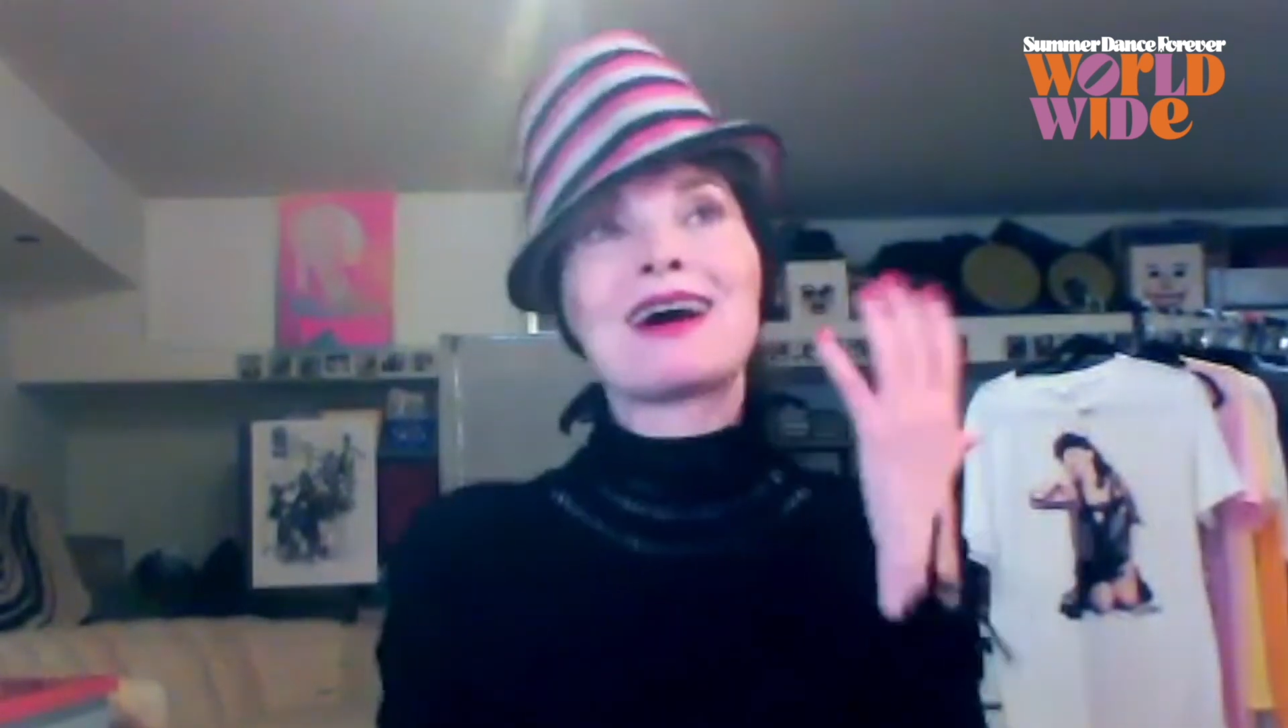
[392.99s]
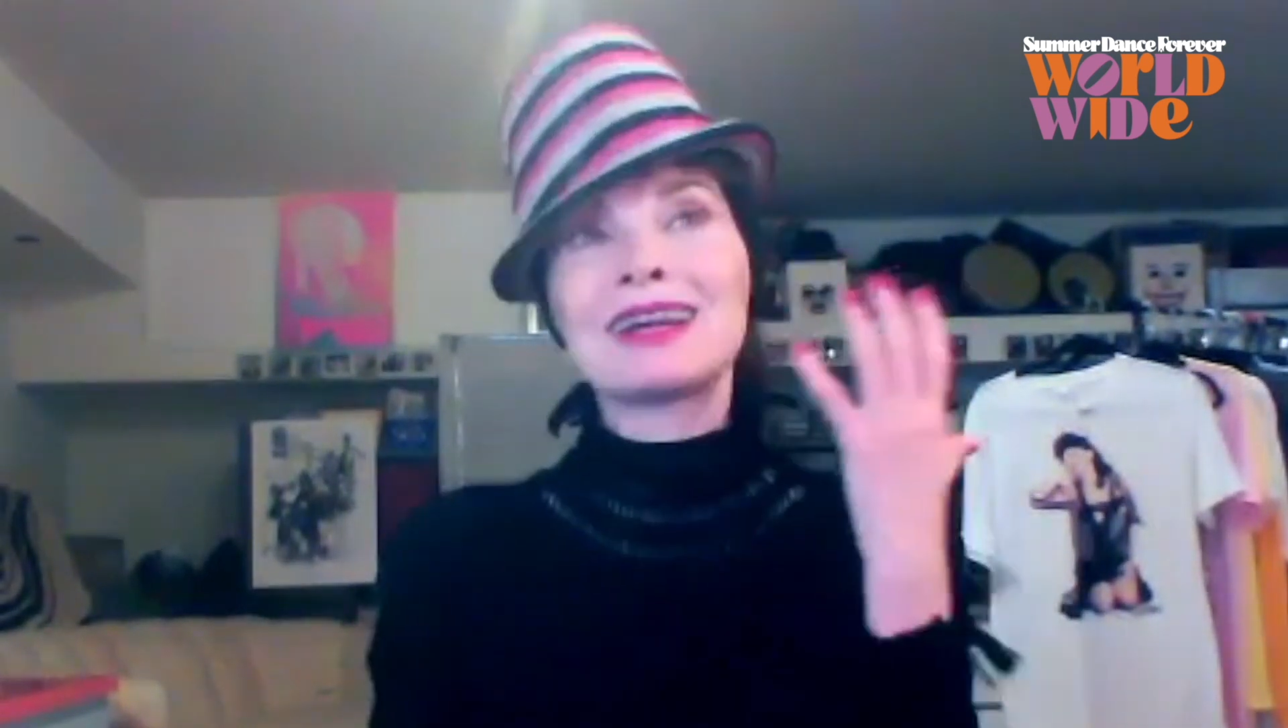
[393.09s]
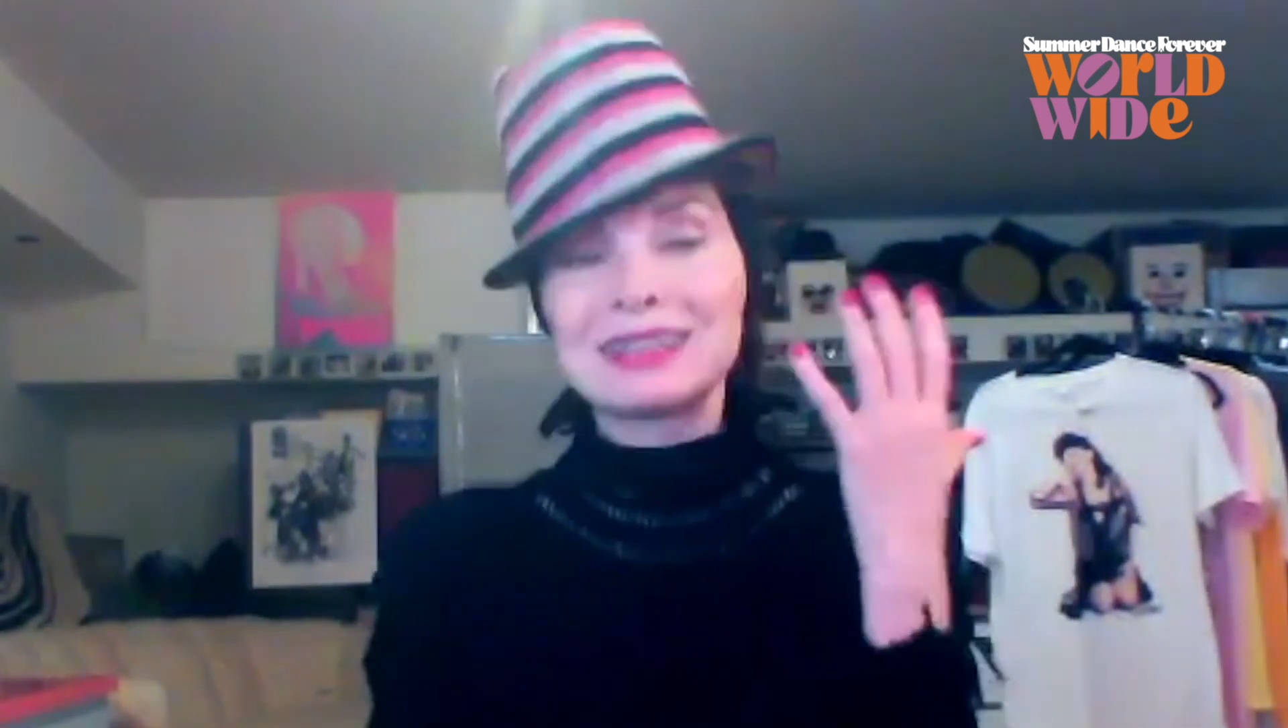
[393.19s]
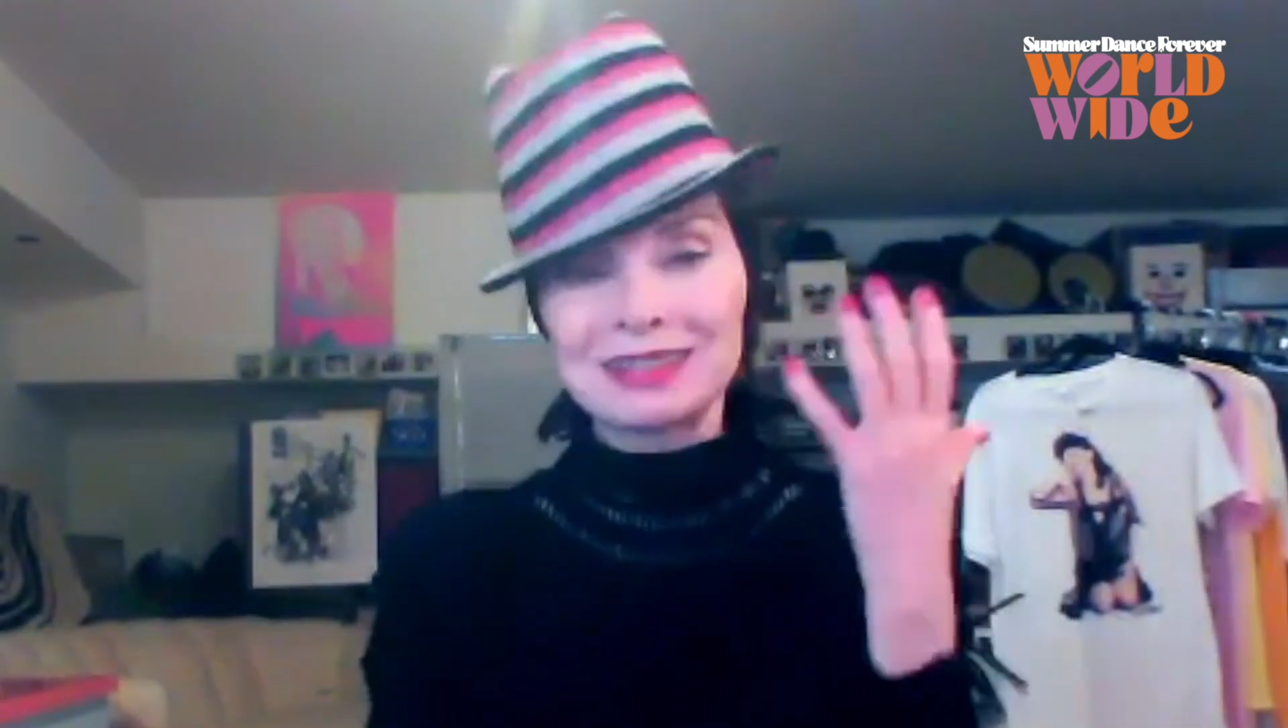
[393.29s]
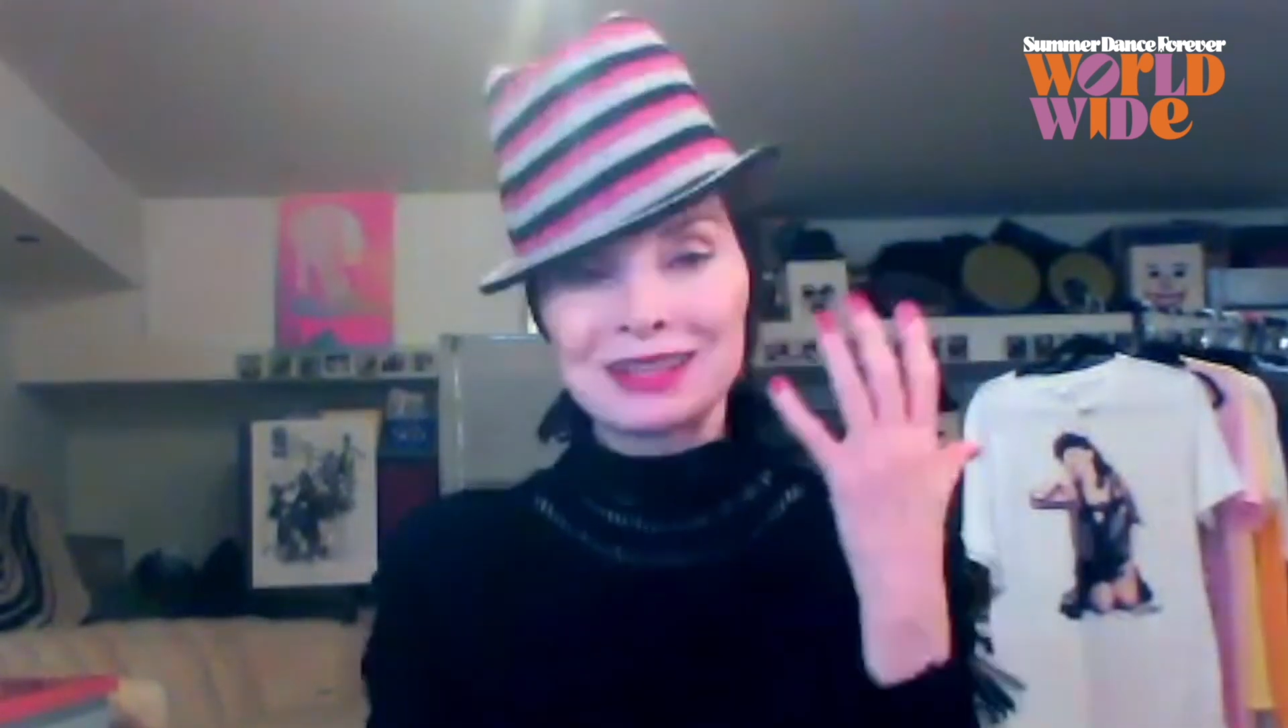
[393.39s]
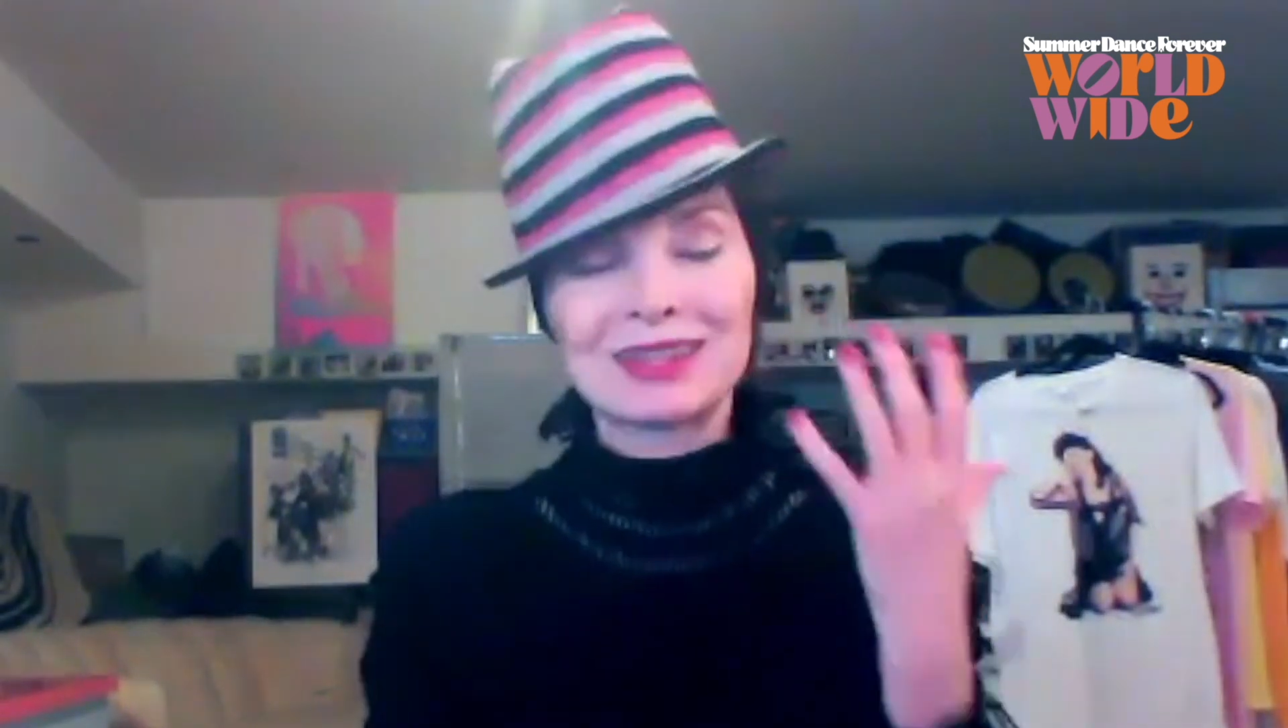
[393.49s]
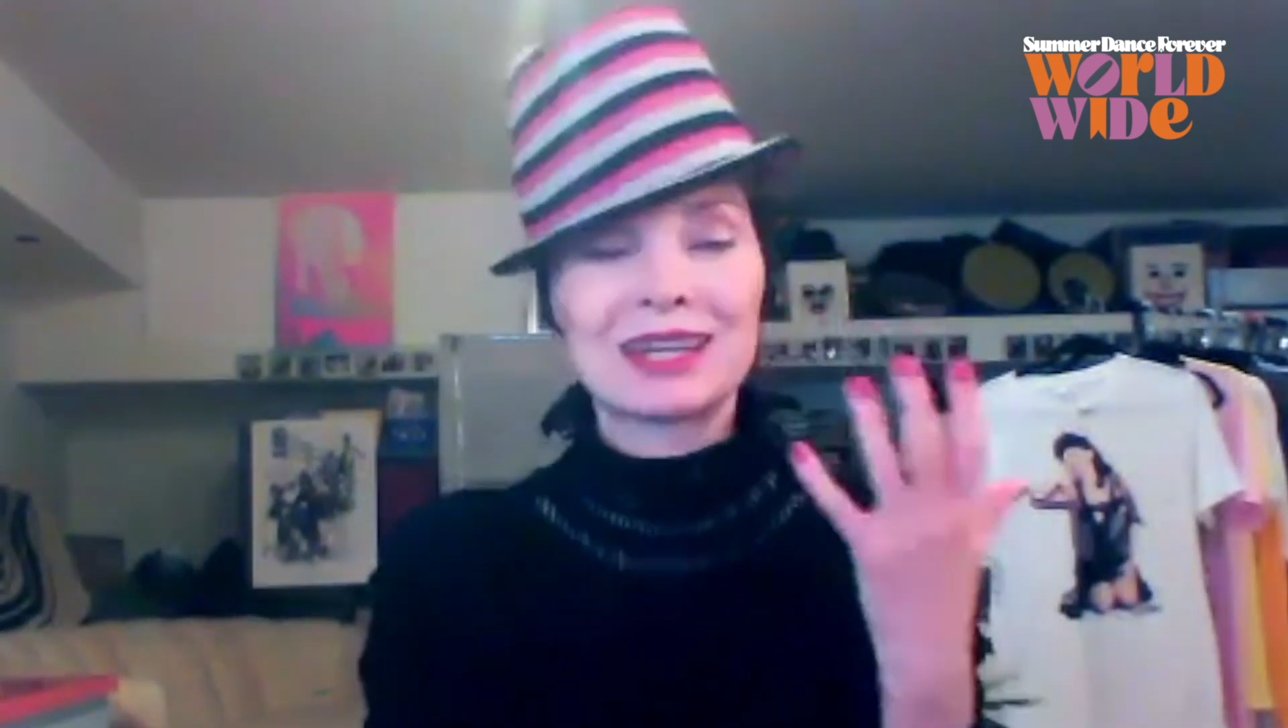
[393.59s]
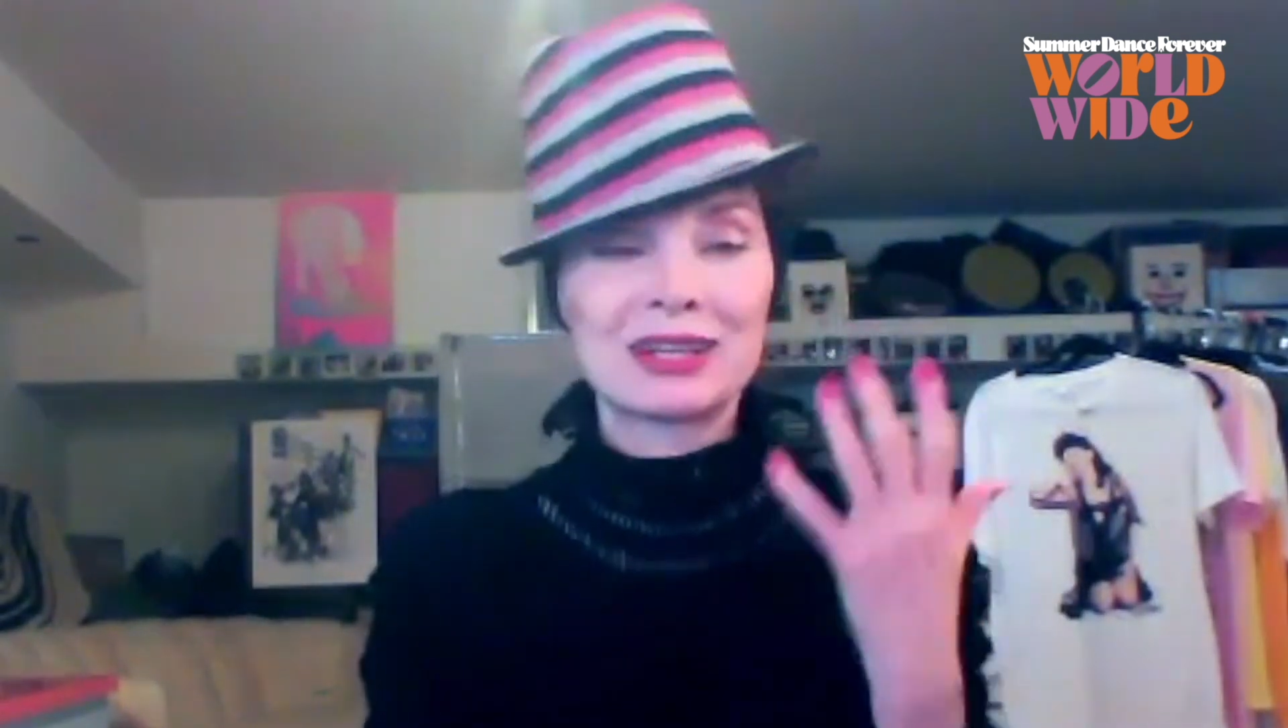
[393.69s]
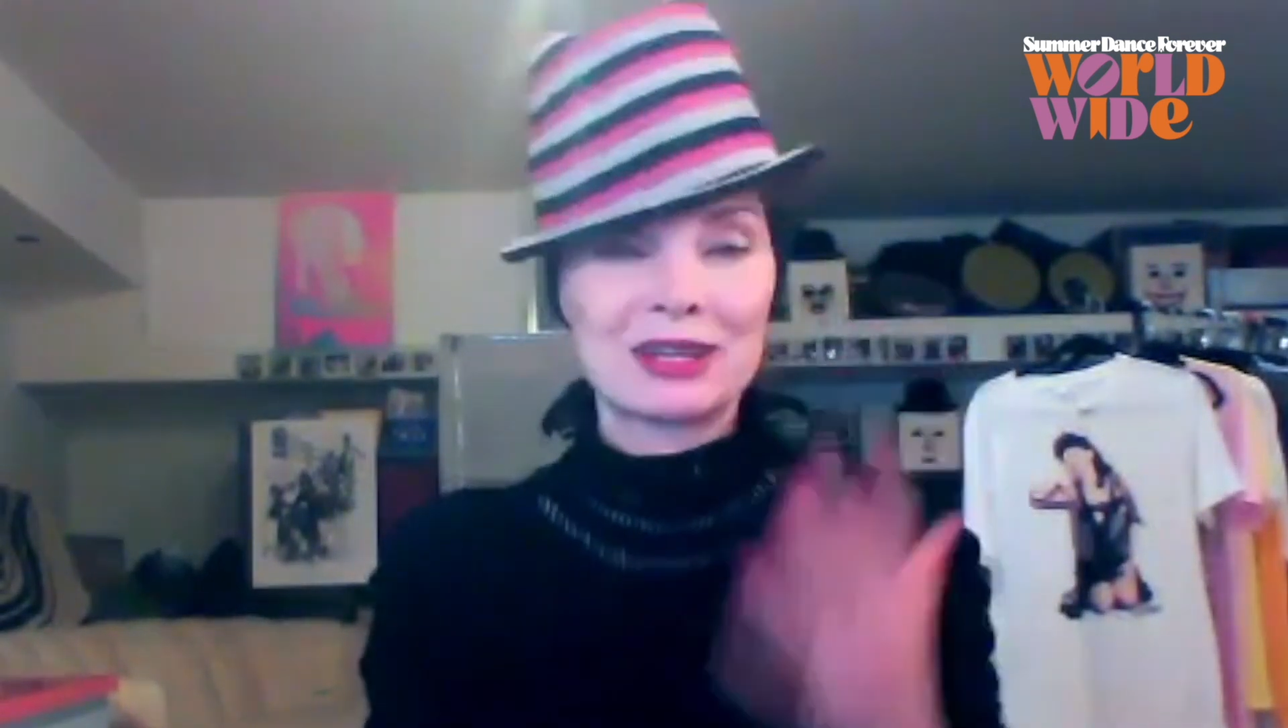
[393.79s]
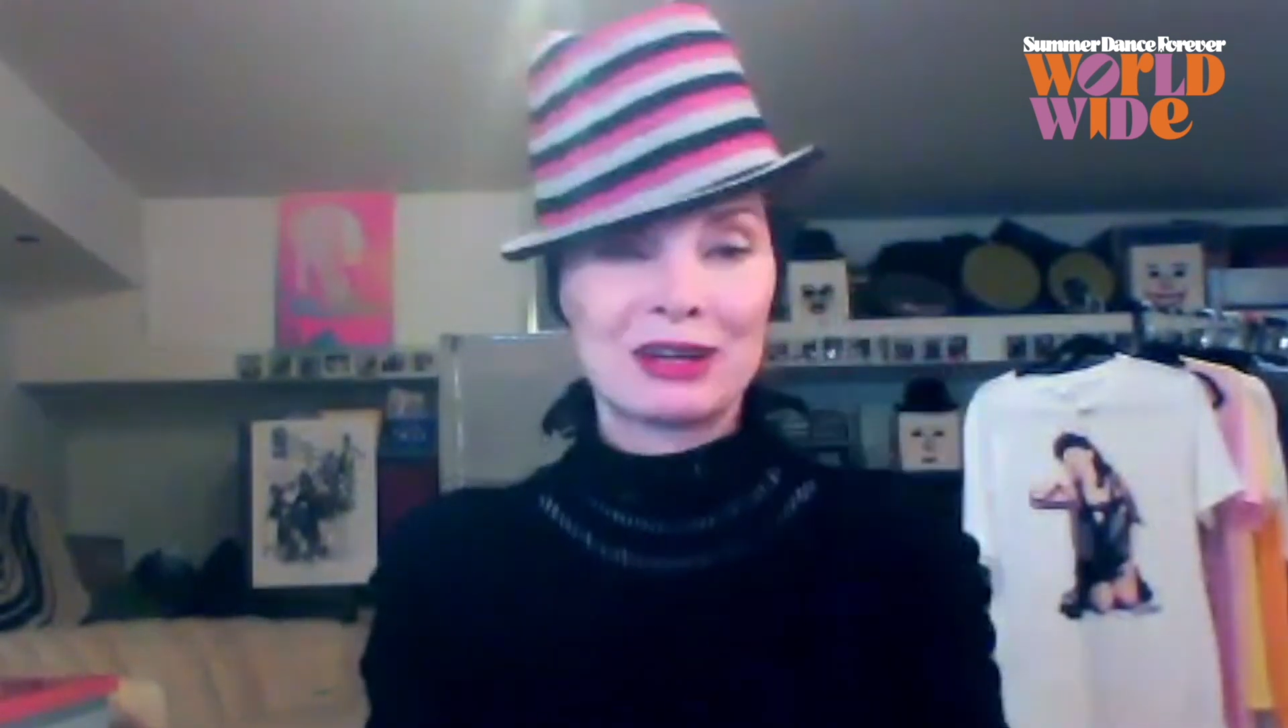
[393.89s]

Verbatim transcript: I didn't think